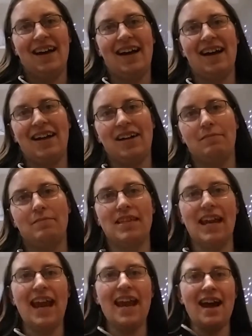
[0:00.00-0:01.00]

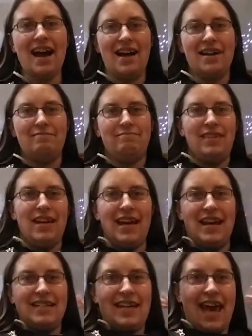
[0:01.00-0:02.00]
Today I'm
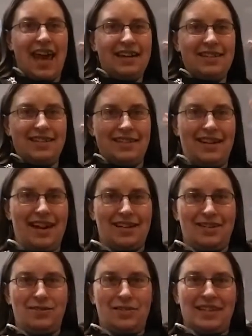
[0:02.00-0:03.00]
in a tent,
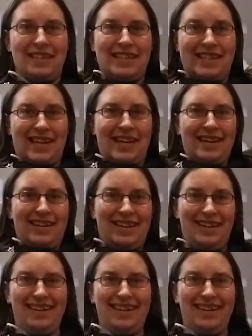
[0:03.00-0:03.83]
as you can see.